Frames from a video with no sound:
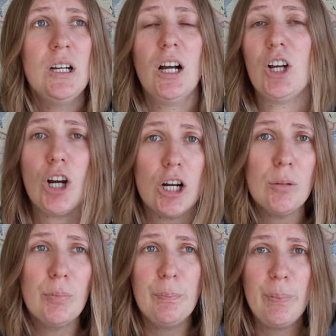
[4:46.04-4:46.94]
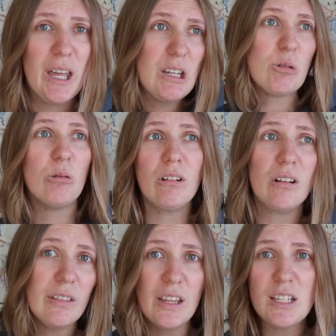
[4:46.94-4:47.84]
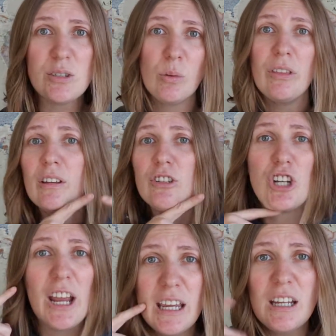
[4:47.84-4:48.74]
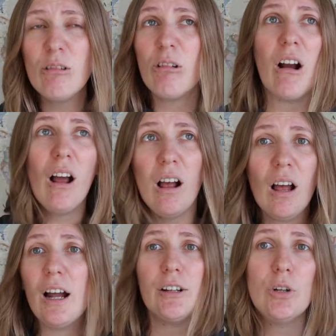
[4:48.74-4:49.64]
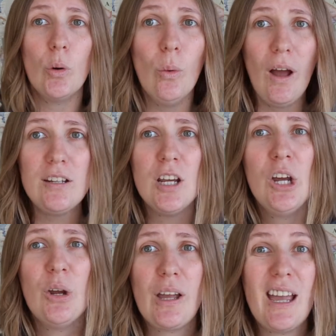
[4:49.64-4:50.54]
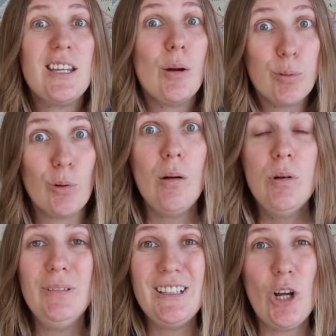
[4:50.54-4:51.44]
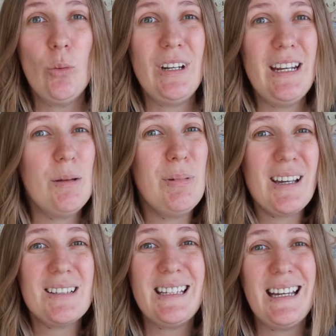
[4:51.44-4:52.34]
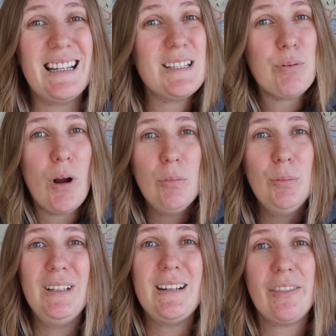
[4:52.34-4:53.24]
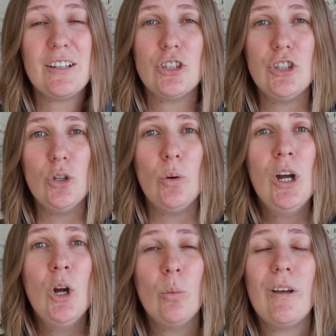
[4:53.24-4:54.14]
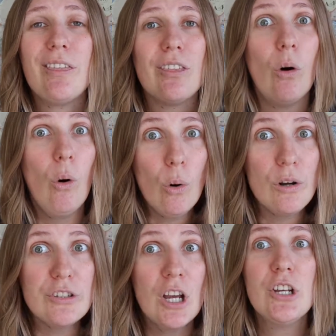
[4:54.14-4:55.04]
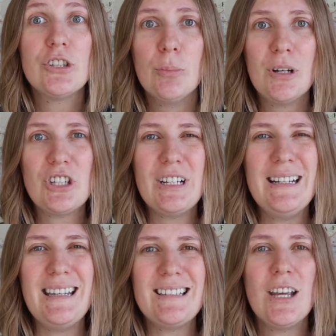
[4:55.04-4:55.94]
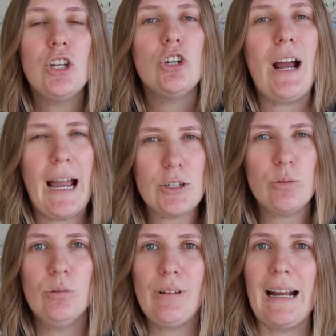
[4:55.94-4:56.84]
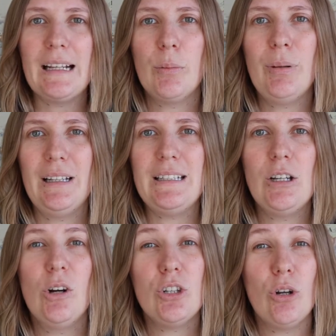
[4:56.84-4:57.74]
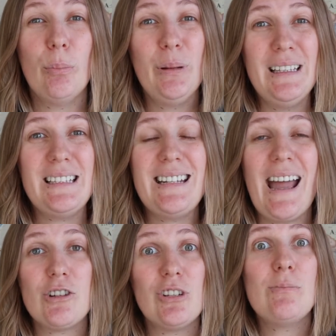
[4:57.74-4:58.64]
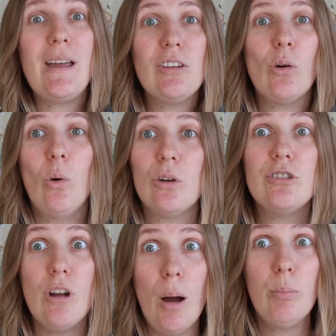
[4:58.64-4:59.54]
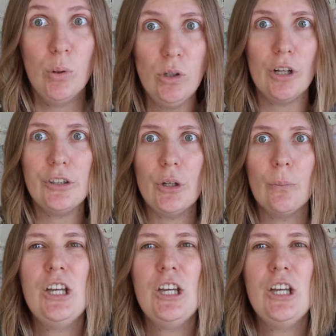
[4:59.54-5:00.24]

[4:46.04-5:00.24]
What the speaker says: a curb bit or this with a chain or I don't know what, okay, you probably don't need it because again, it's probably nothing to do with the horse so much as it is your actual riding ability or your ability to actually make the horse not pull on you.